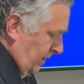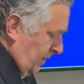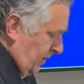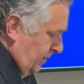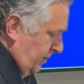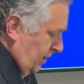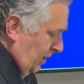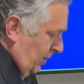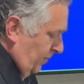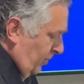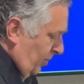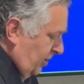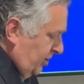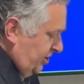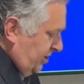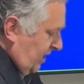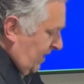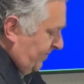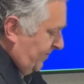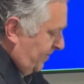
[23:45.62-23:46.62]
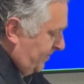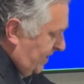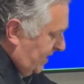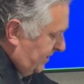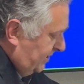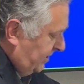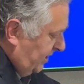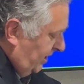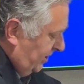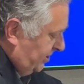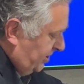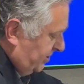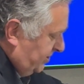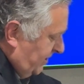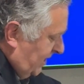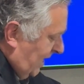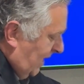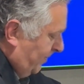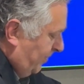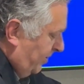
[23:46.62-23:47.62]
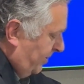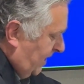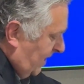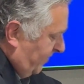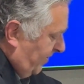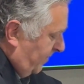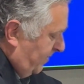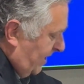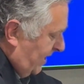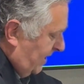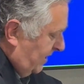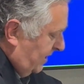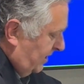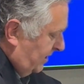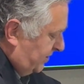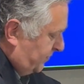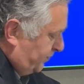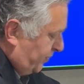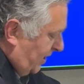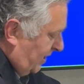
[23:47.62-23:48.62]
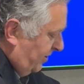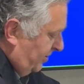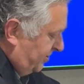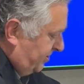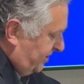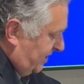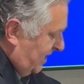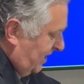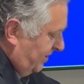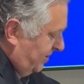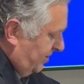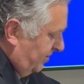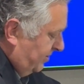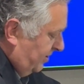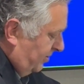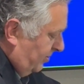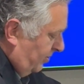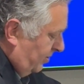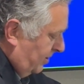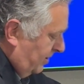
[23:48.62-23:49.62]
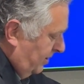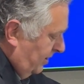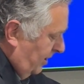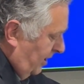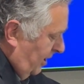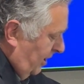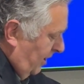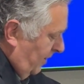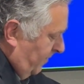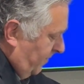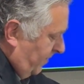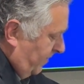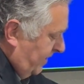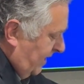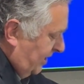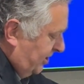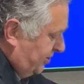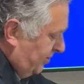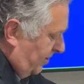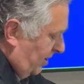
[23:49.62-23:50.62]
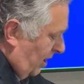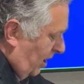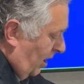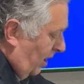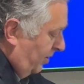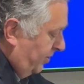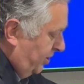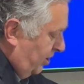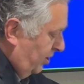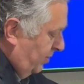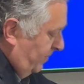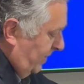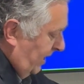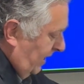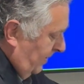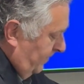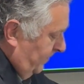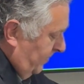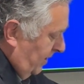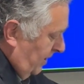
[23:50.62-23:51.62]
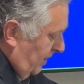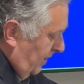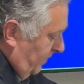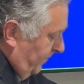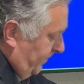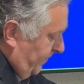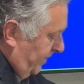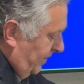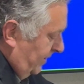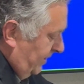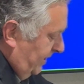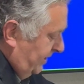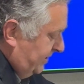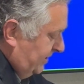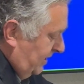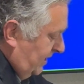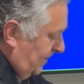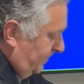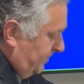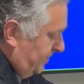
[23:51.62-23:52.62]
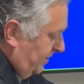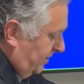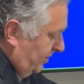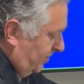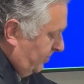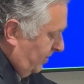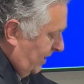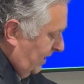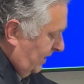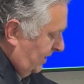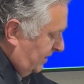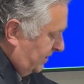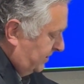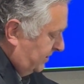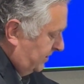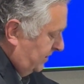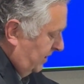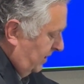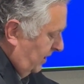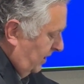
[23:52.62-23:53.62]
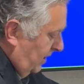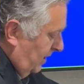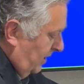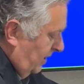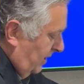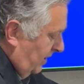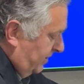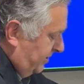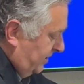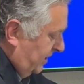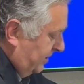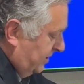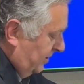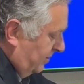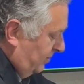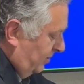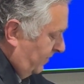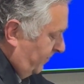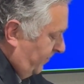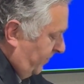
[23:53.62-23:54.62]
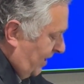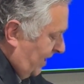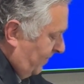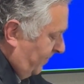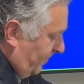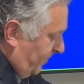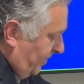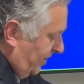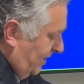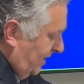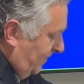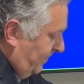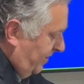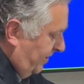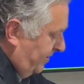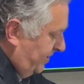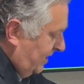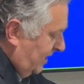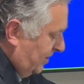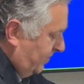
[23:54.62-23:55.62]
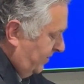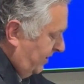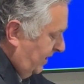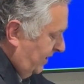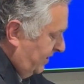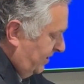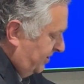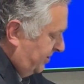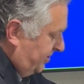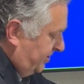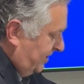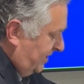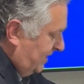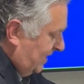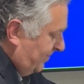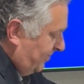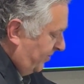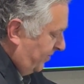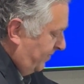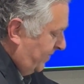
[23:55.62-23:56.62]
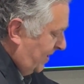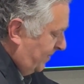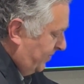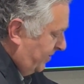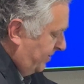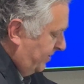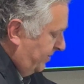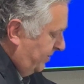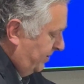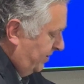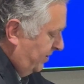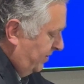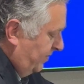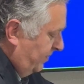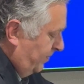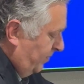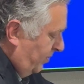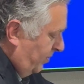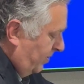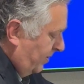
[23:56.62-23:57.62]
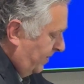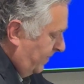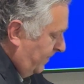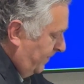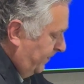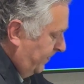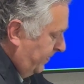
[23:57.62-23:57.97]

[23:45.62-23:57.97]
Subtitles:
No more shall every man teach his neighbor and every man his brother, saying, know the Lord, for they shall all know me, from the least of them to the greatest, saith the Lord, for I will forgive their iniquity and their sin I will remember no more.